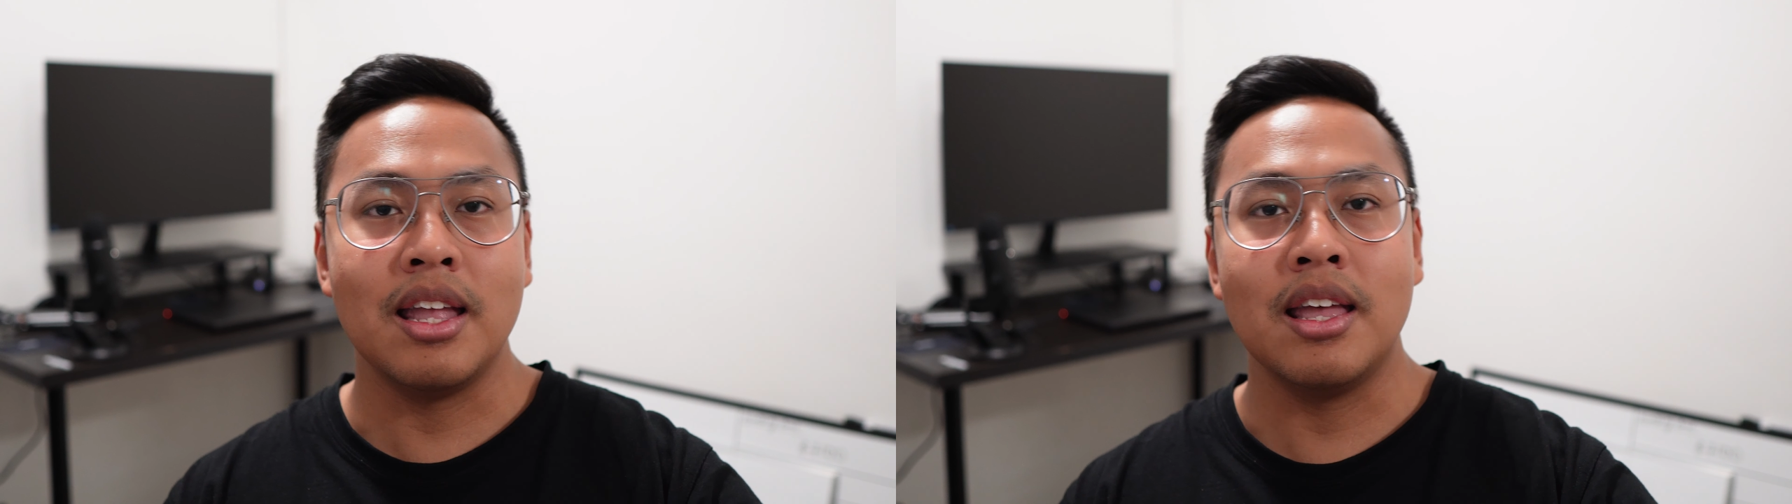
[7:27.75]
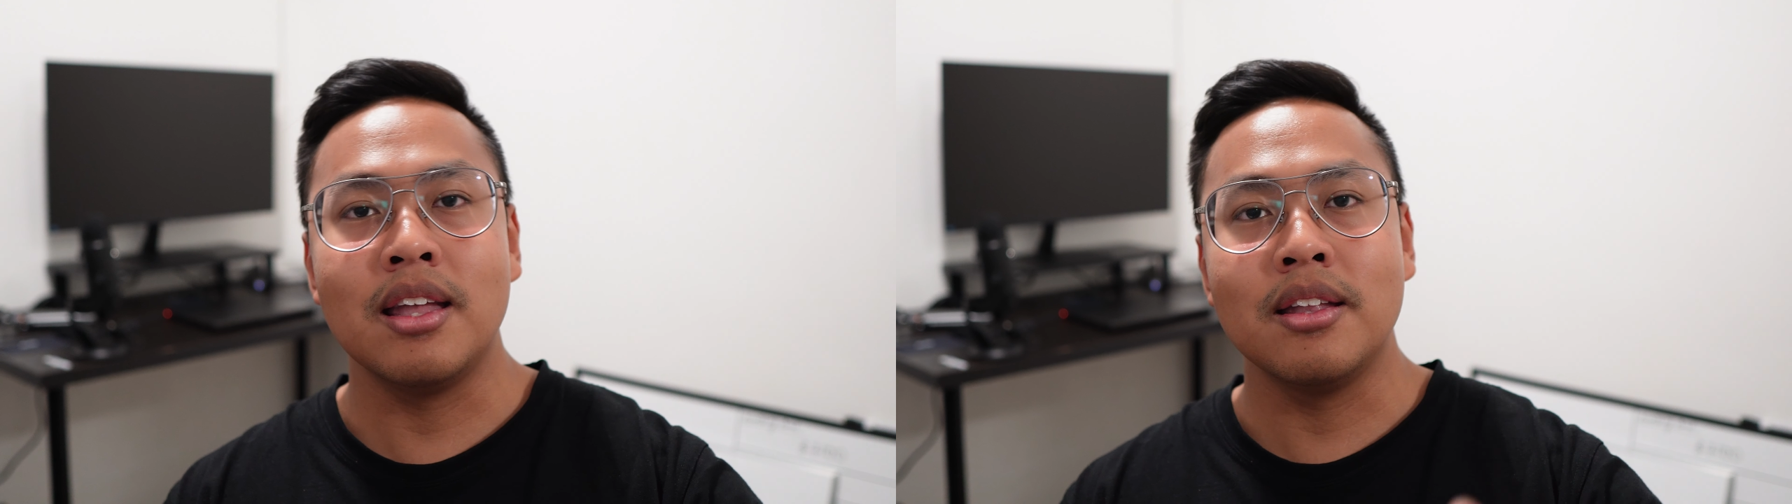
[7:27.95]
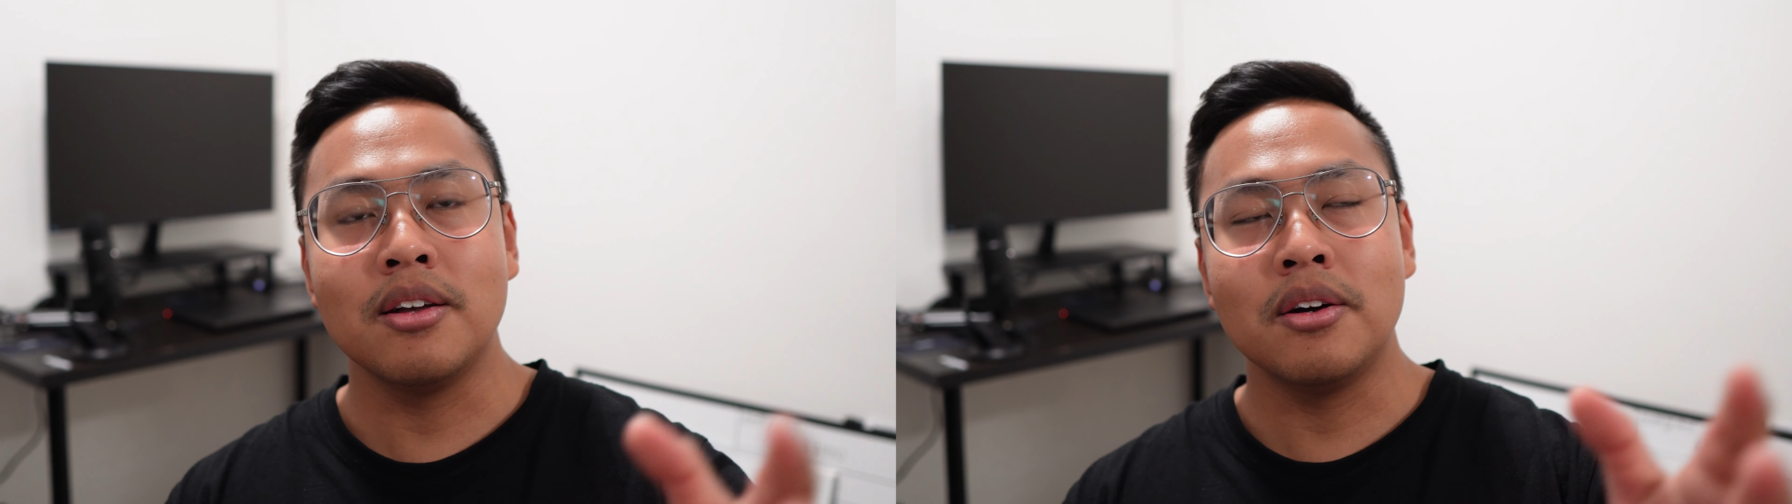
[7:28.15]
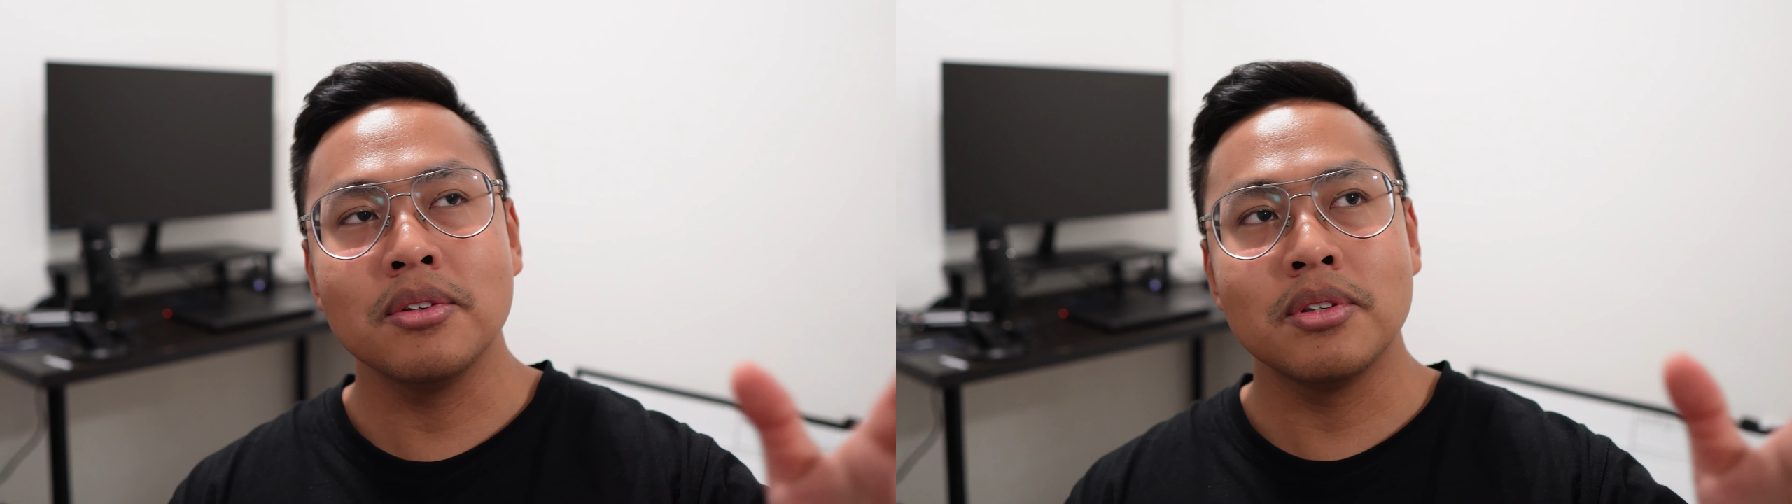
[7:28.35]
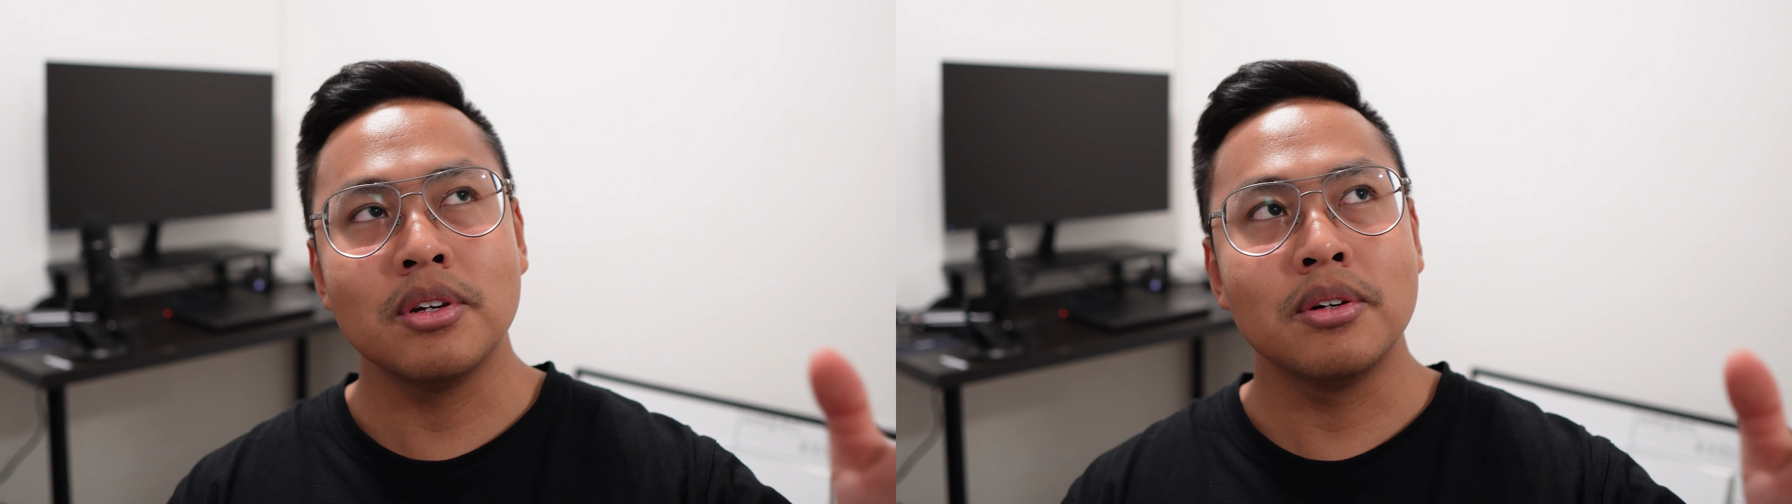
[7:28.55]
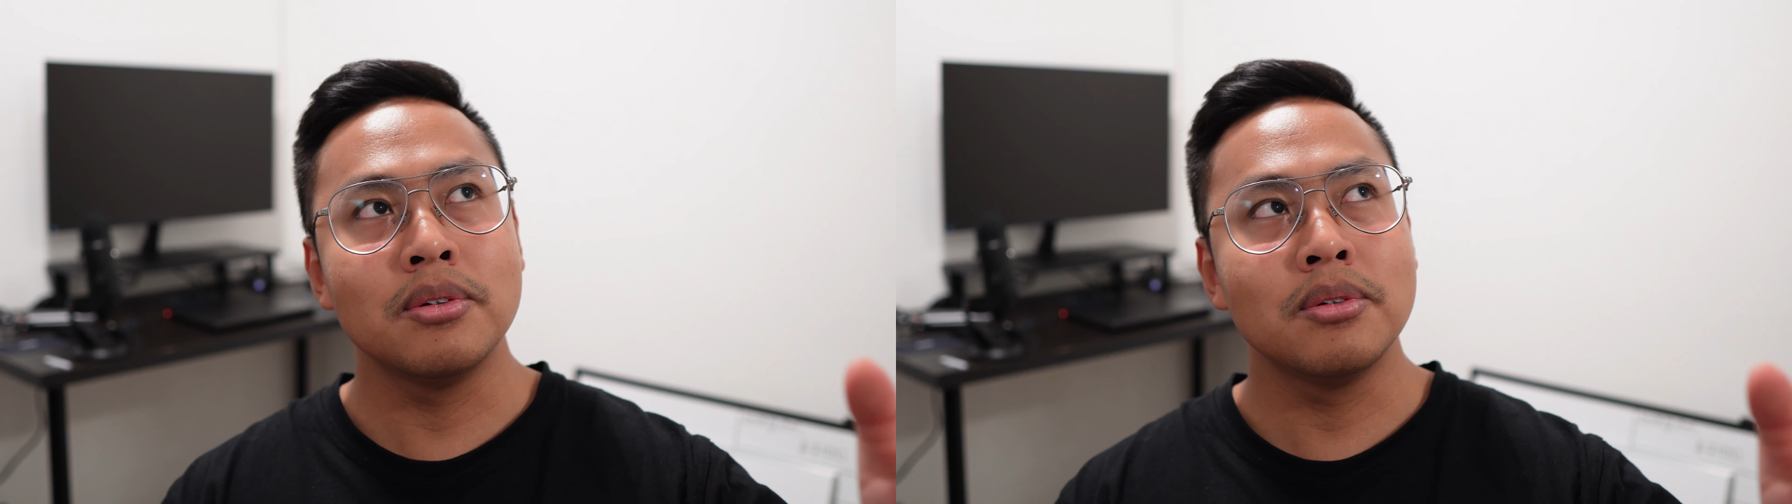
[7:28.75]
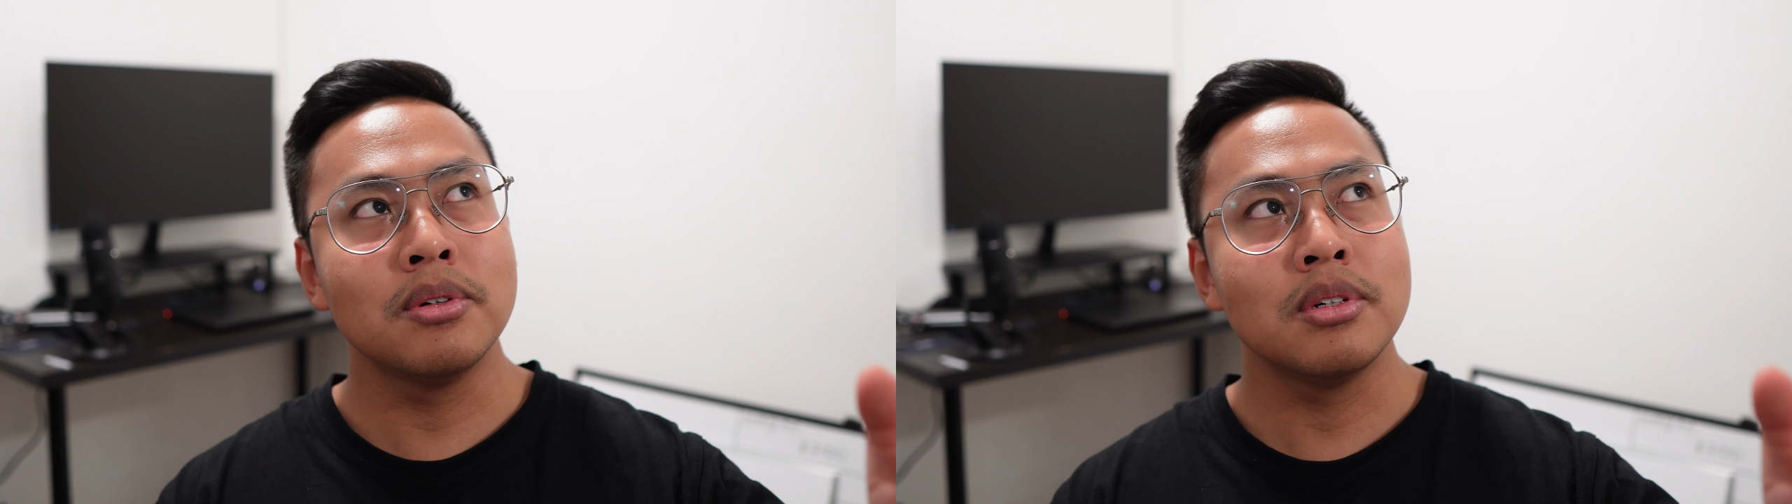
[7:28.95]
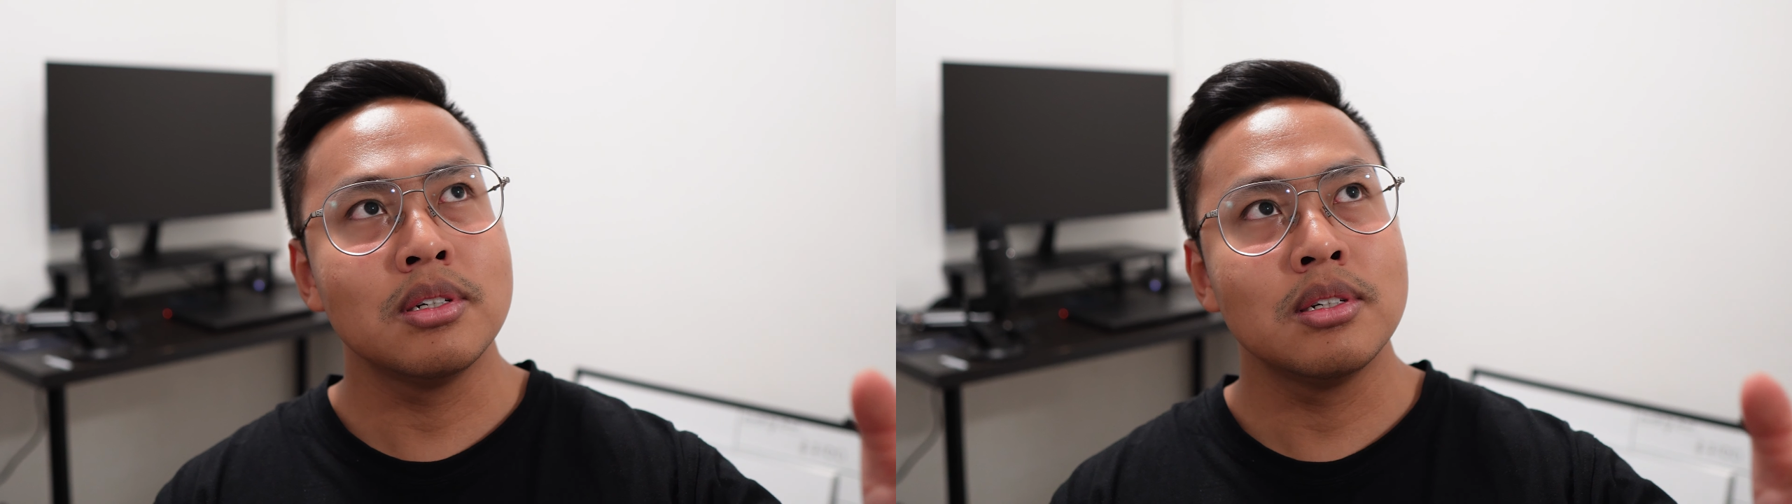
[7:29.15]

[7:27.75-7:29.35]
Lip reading: and also,